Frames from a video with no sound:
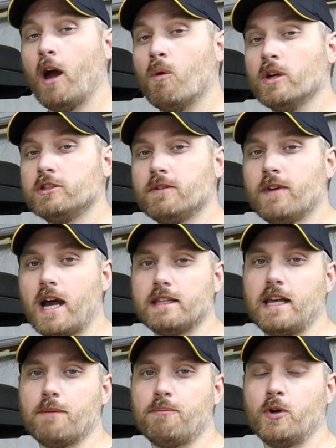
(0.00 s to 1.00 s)
Now, once you've
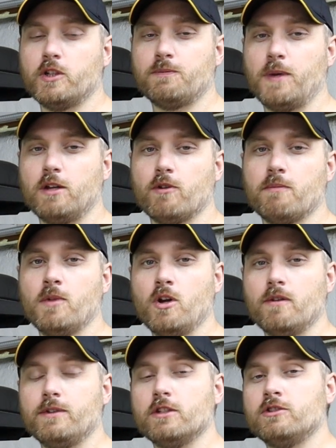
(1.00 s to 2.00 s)
got that push pin
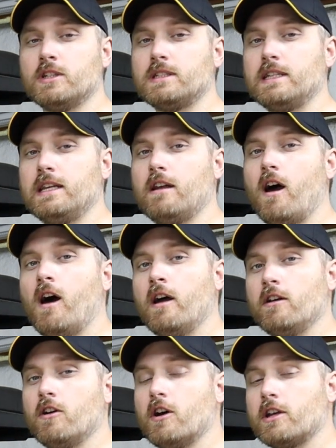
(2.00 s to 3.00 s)
removed, you just need to
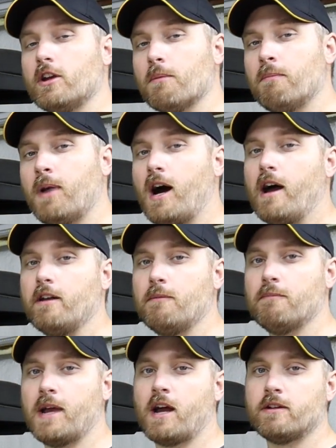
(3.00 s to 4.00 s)
unhook your
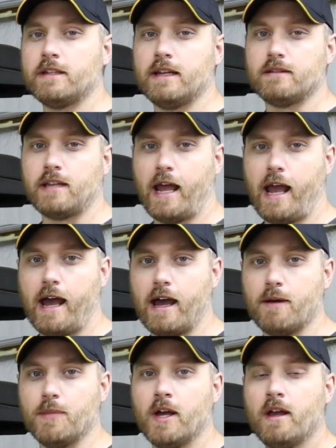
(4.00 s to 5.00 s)
bottom mounting tab.
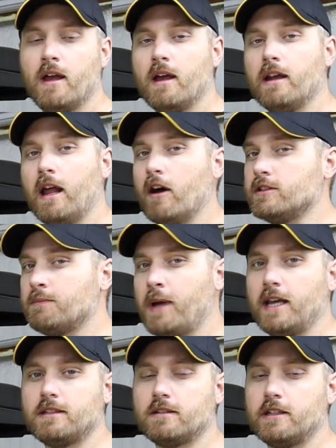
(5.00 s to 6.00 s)
Now, it's
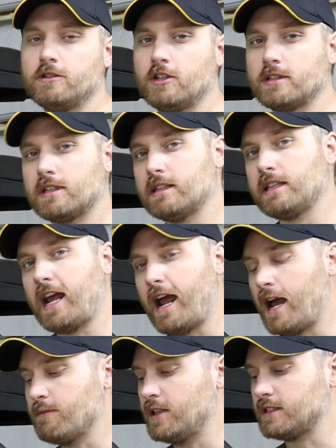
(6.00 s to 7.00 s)
basically just a
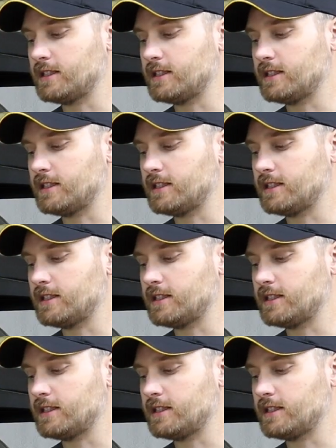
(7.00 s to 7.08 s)
tab that